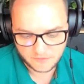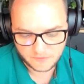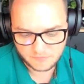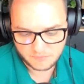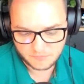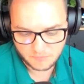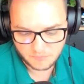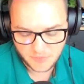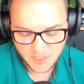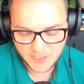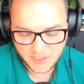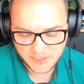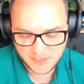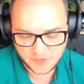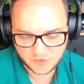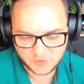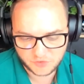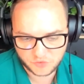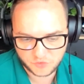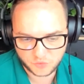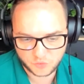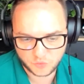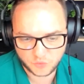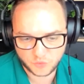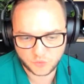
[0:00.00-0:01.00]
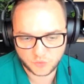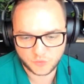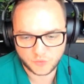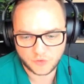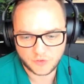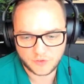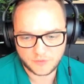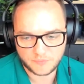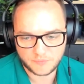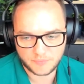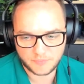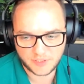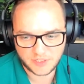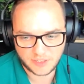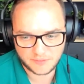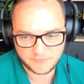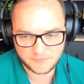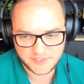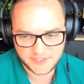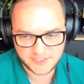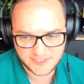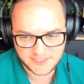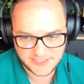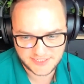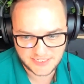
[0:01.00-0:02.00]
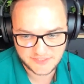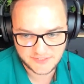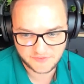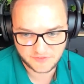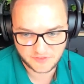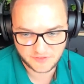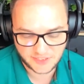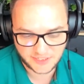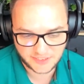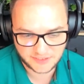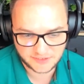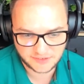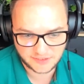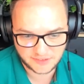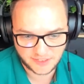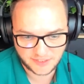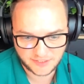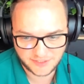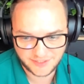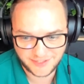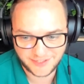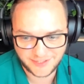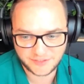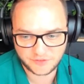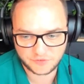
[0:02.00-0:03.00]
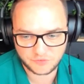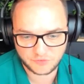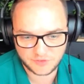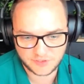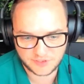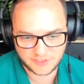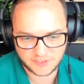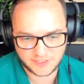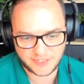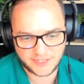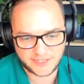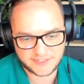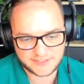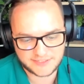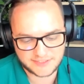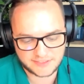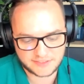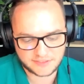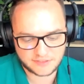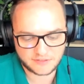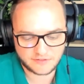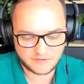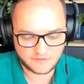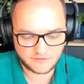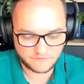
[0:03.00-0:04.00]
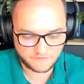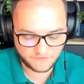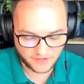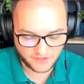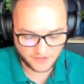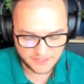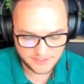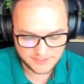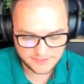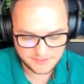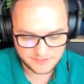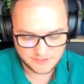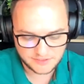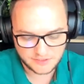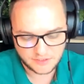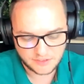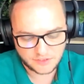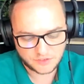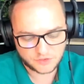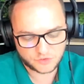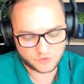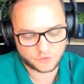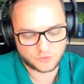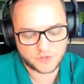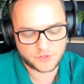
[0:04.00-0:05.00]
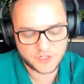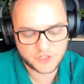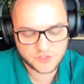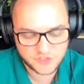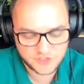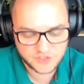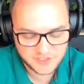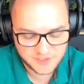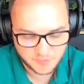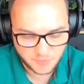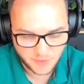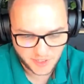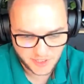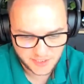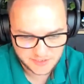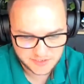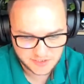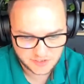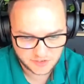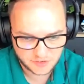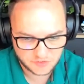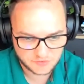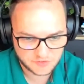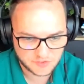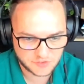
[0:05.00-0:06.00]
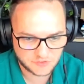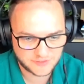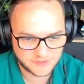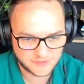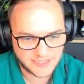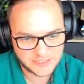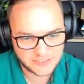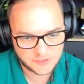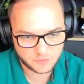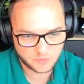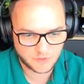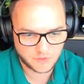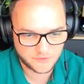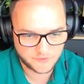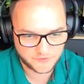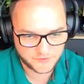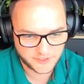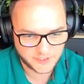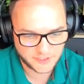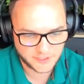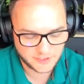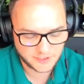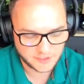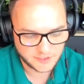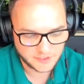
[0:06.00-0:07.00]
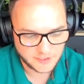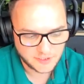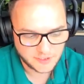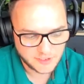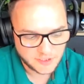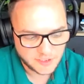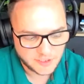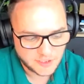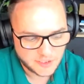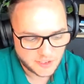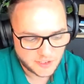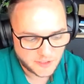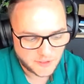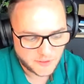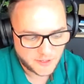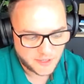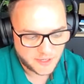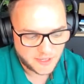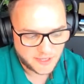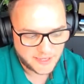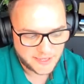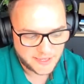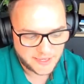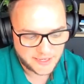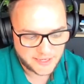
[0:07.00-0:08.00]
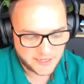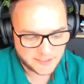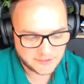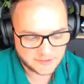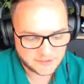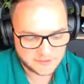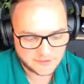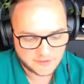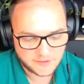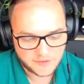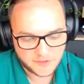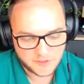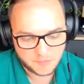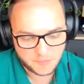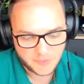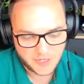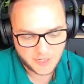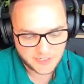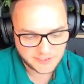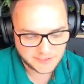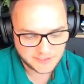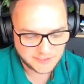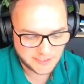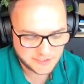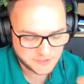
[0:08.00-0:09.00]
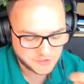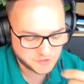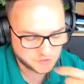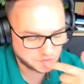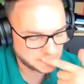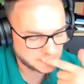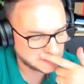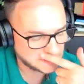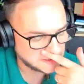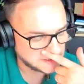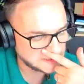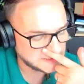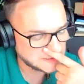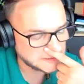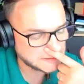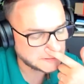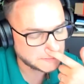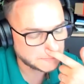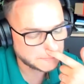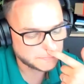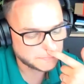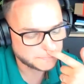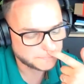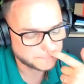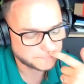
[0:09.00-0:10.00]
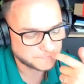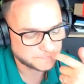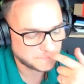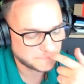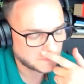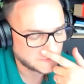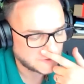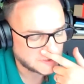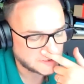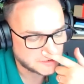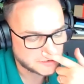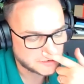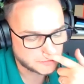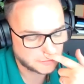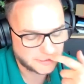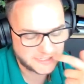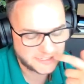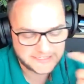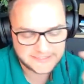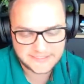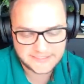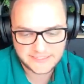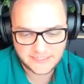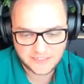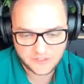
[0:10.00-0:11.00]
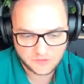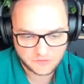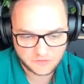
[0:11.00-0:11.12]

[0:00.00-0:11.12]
money to become successful and get to the next phase, to reach its milestone. So that's one thing. And the money that you need, so let's say you